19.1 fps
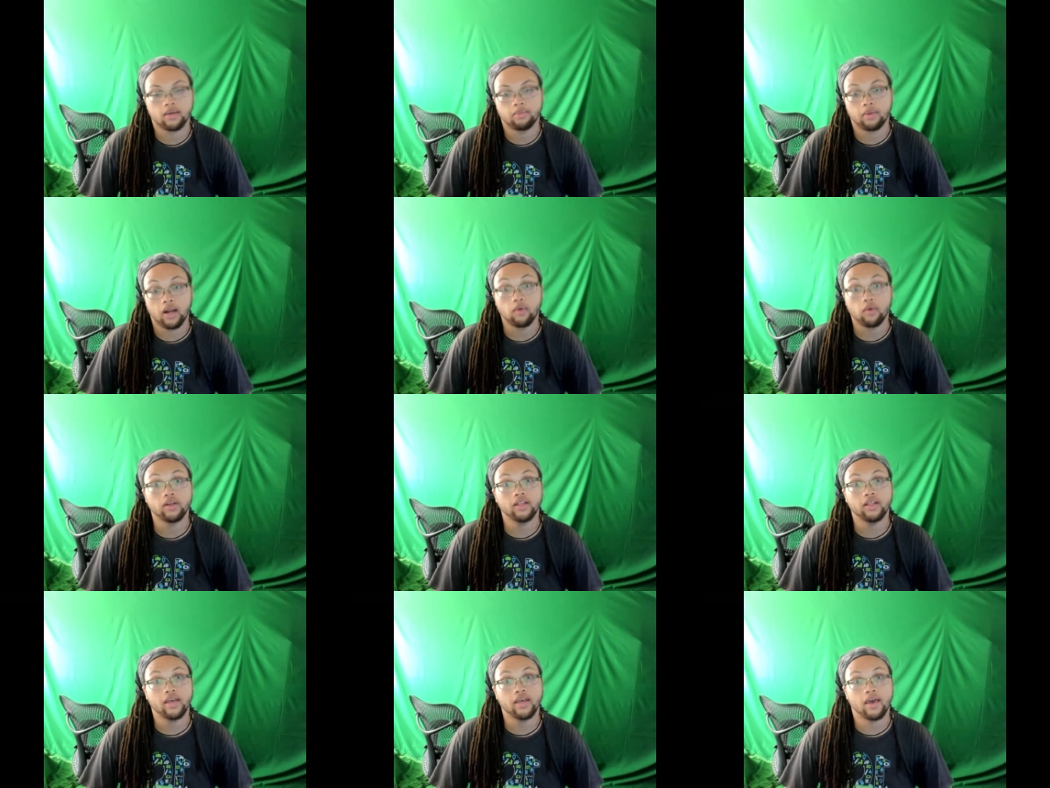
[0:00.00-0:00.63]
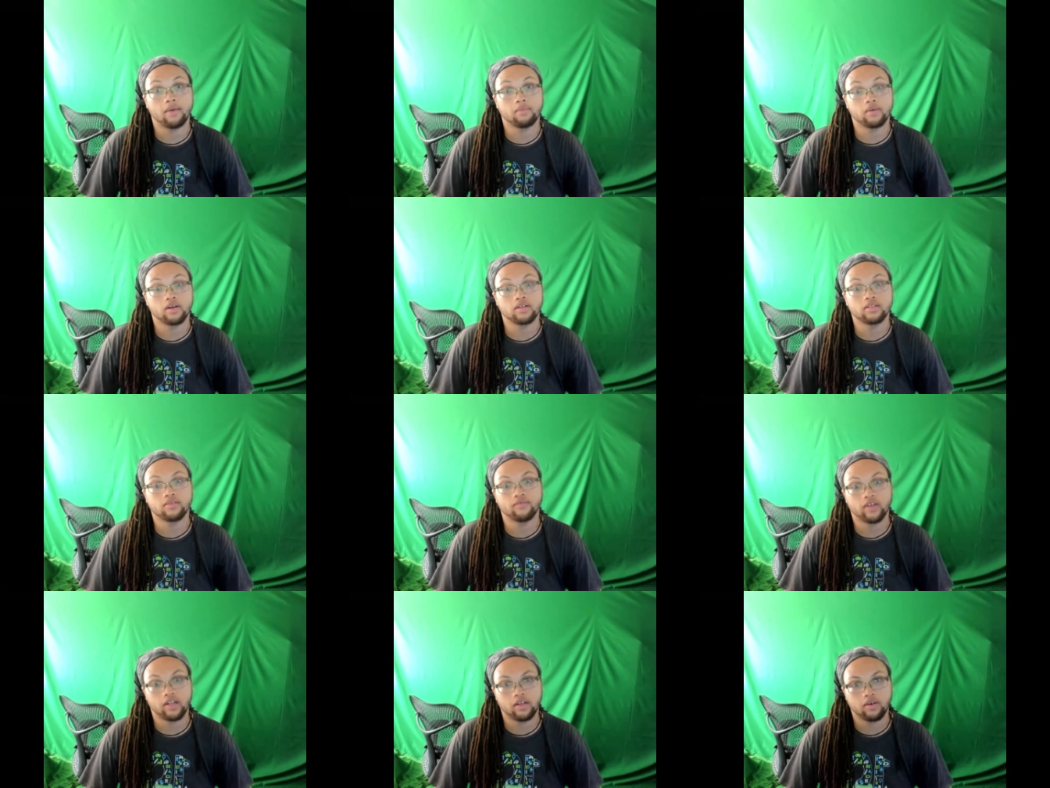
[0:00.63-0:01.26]
But I really am. There is
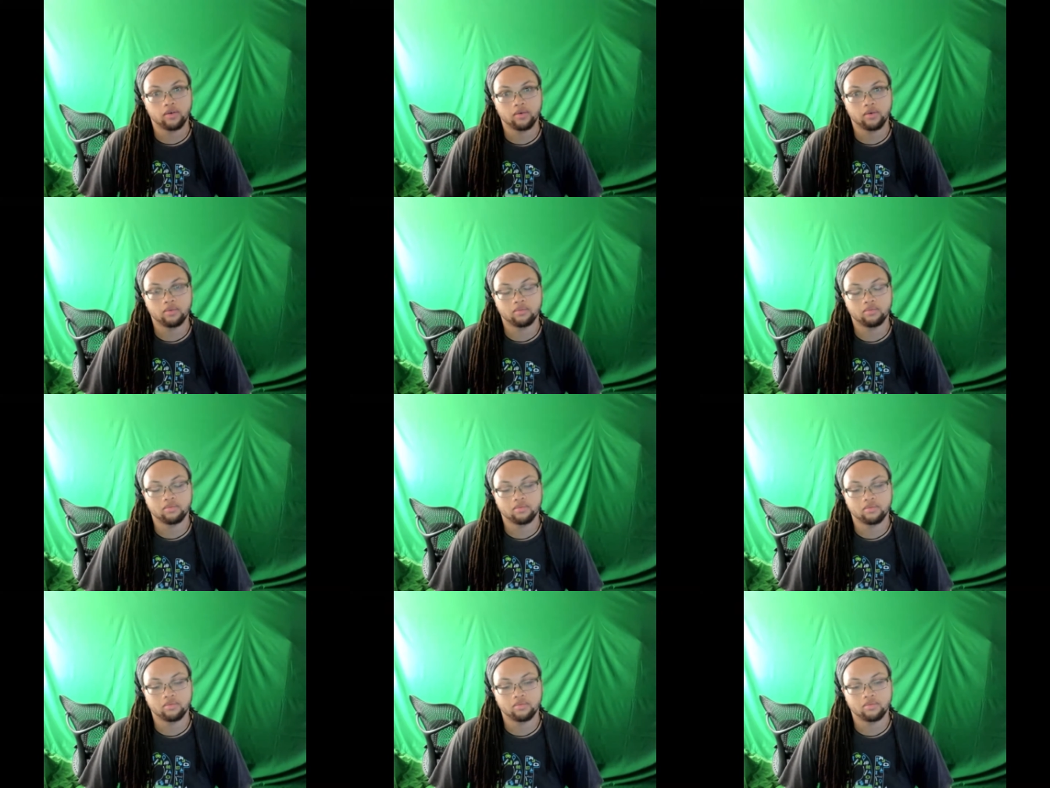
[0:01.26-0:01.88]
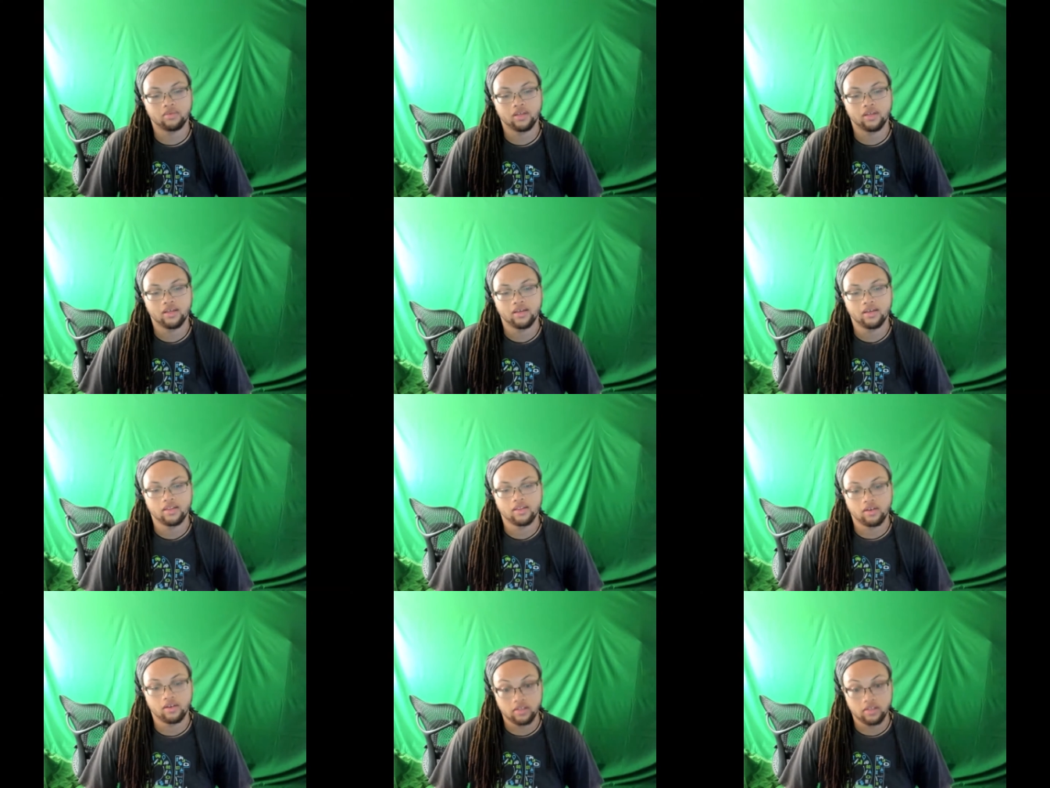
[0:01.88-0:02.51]
a video
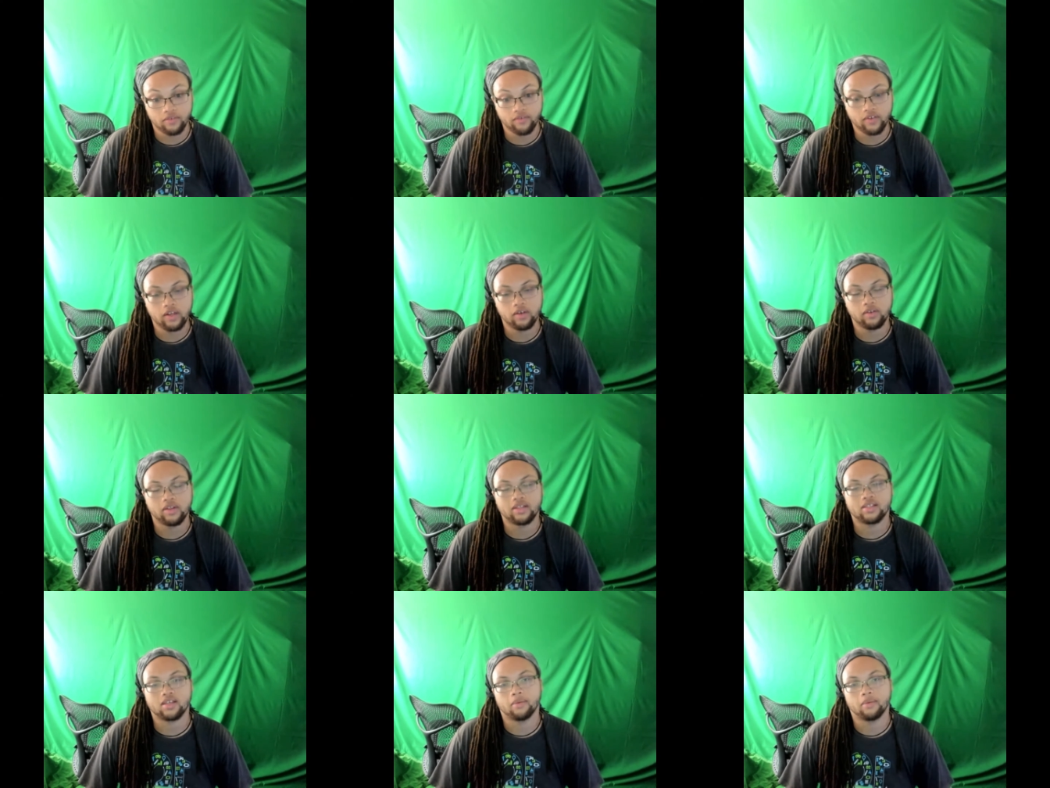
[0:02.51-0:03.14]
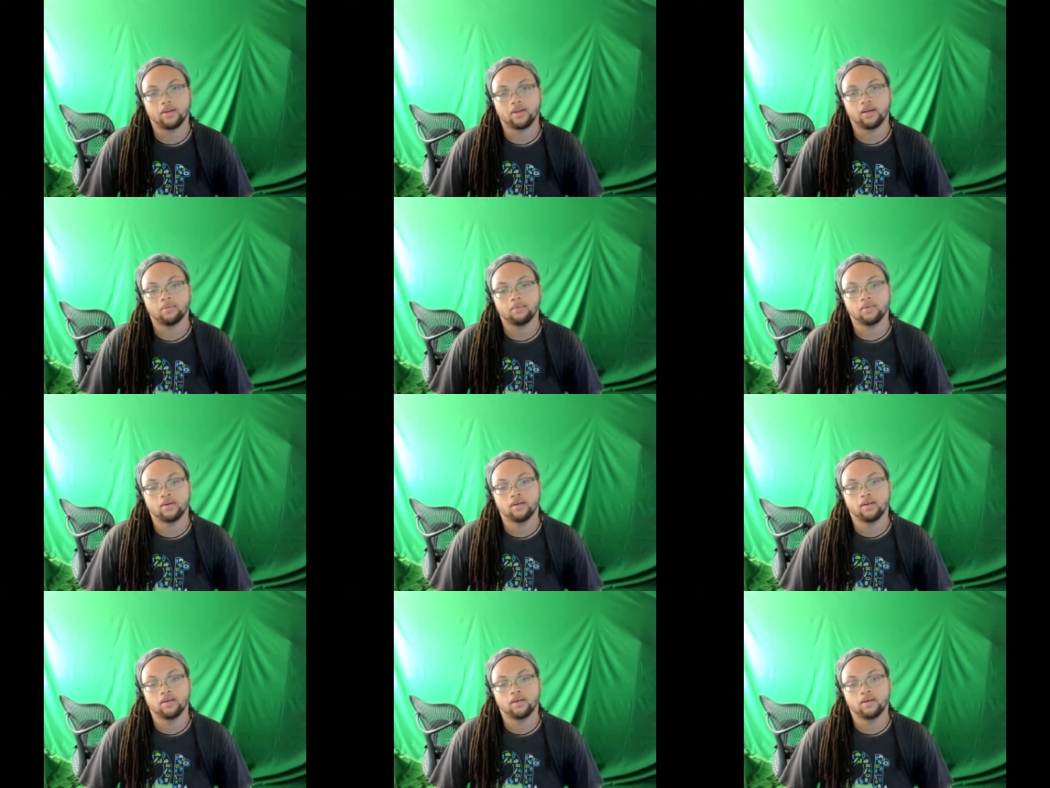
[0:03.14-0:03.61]
that's coming up.